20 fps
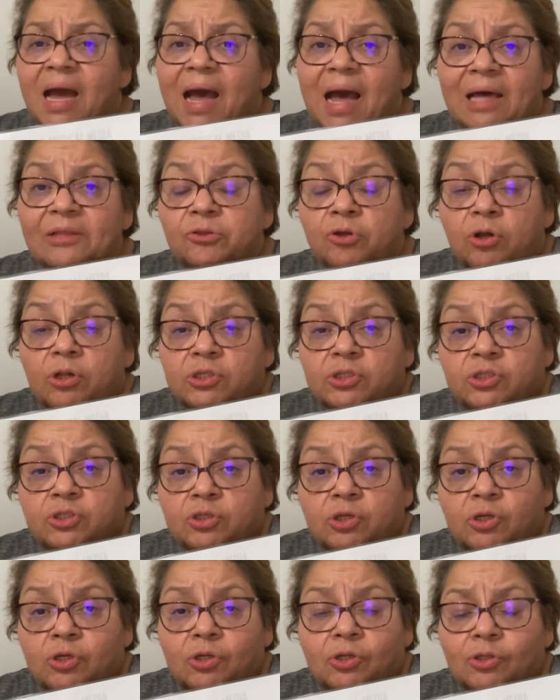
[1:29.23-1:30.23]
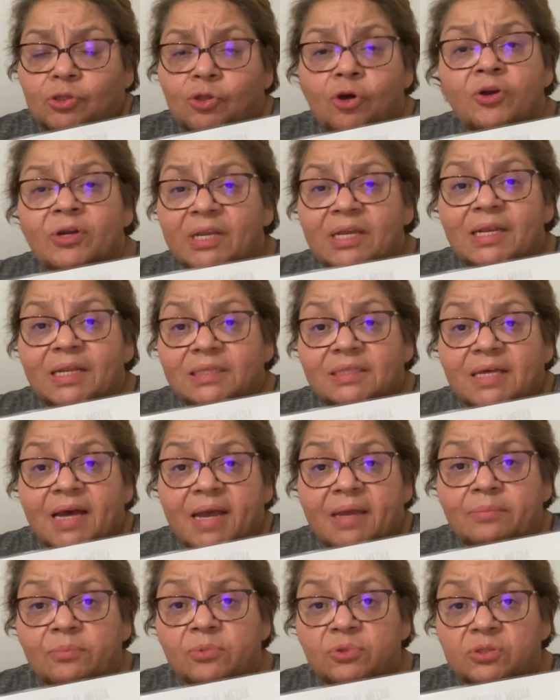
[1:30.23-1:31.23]
Adults don't need a
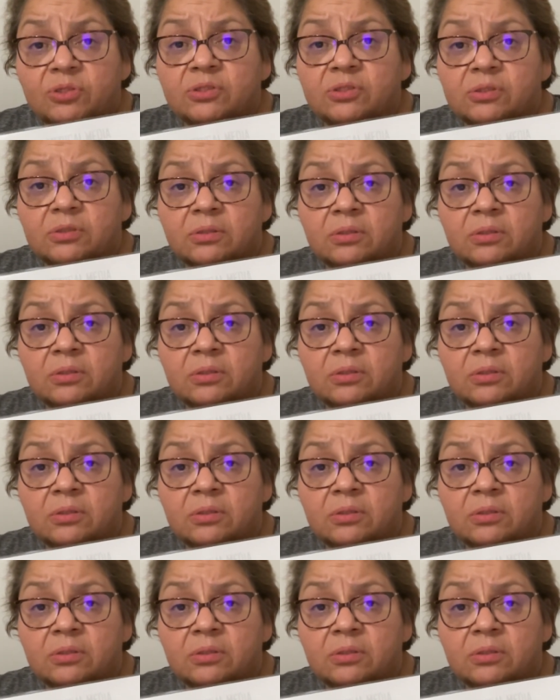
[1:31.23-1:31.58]
thymus.